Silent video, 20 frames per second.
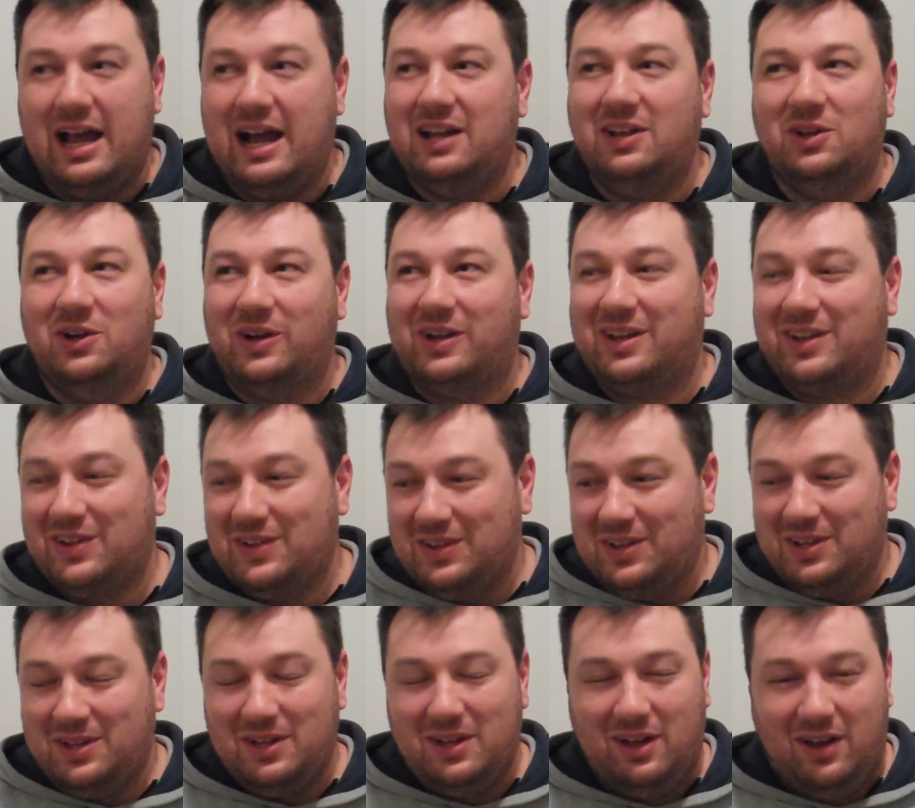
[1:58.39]
And look,
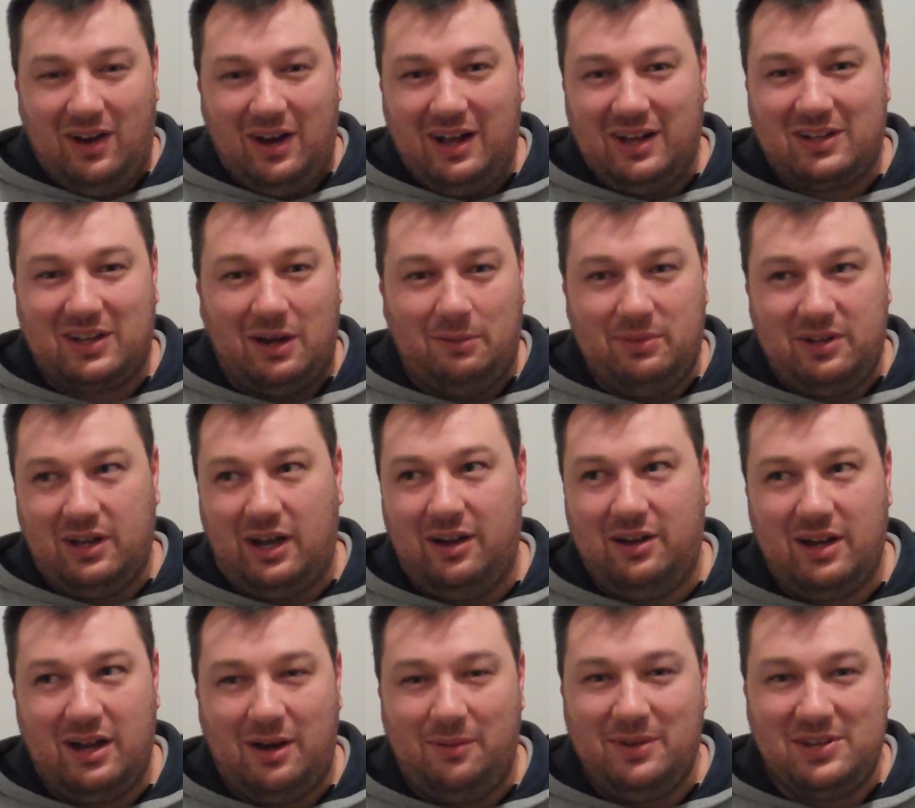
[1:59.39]

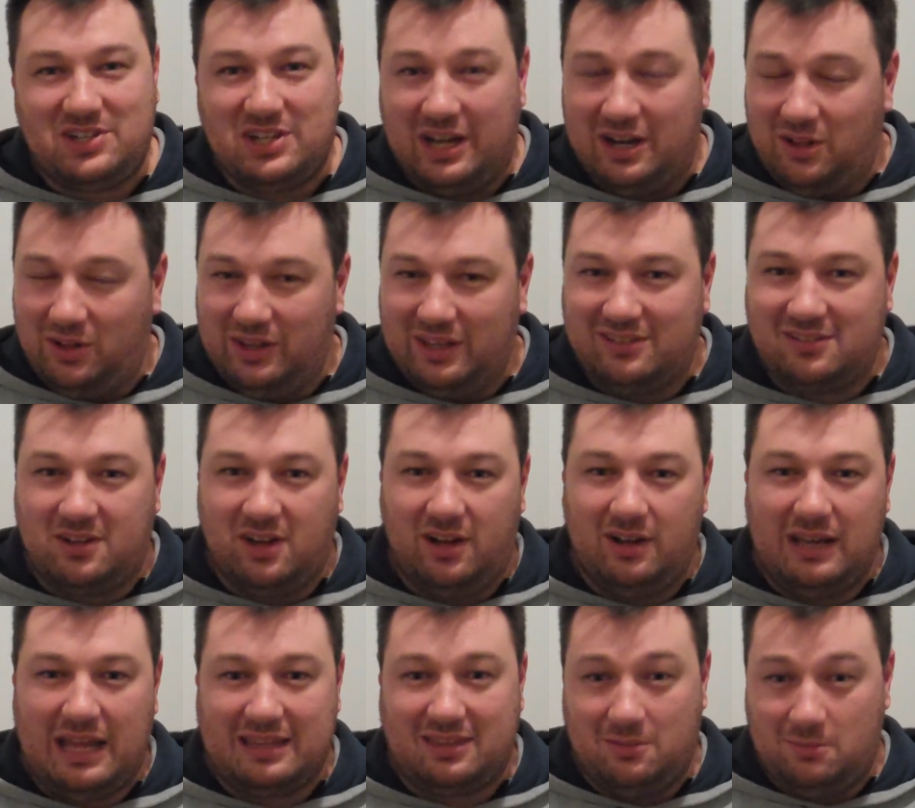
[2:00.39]
I'm a channel that's
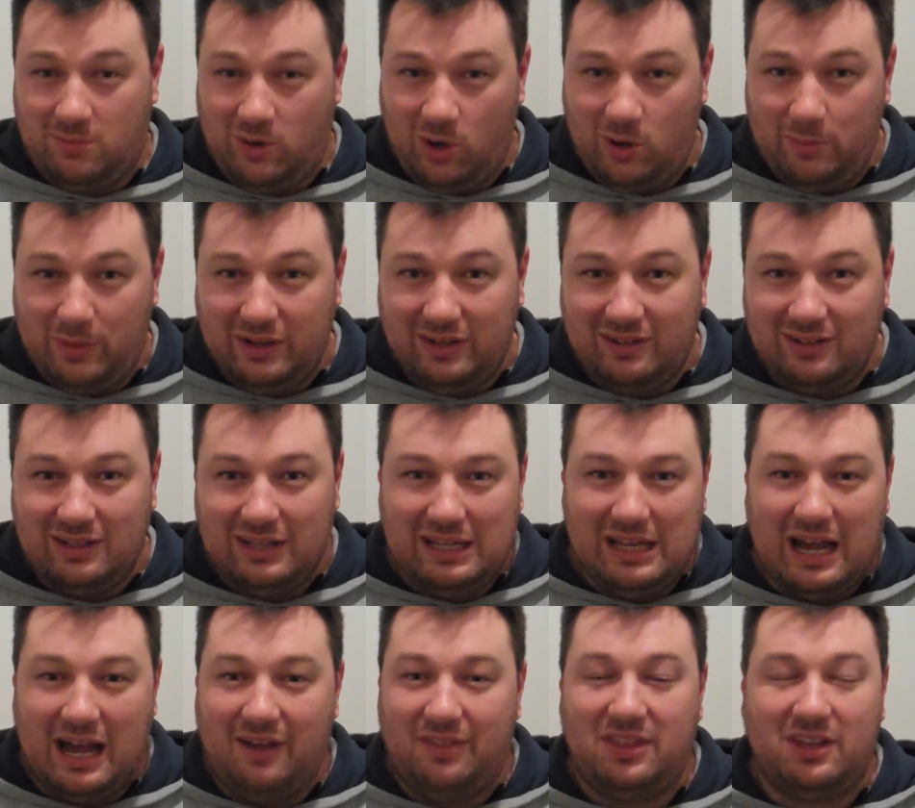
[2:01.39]
got, at the moment,
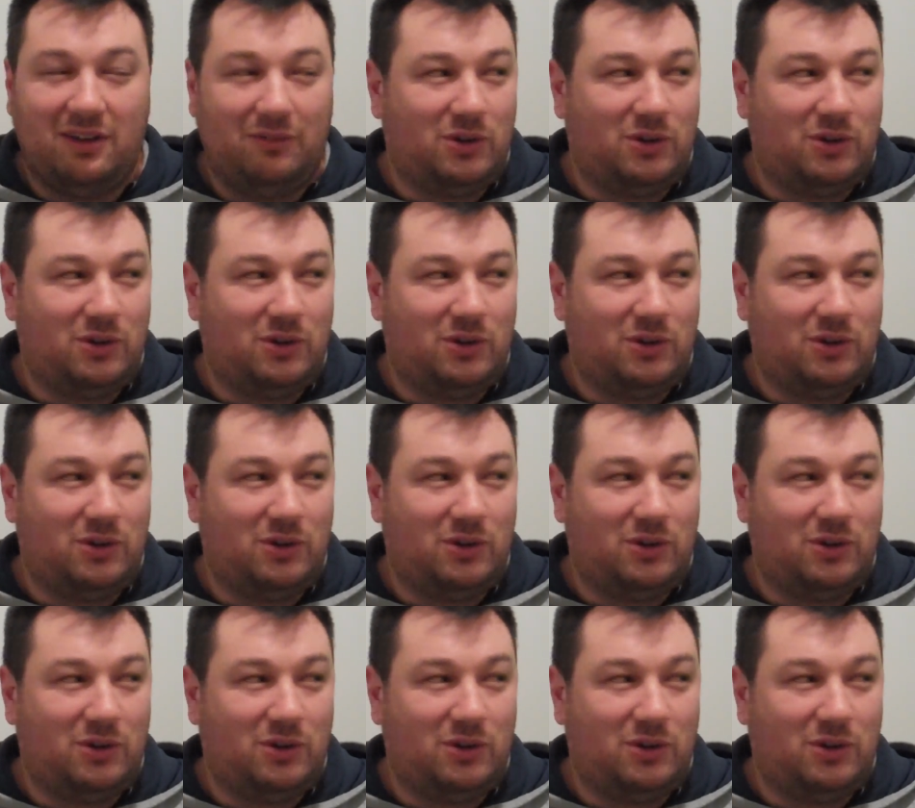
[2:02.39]
I think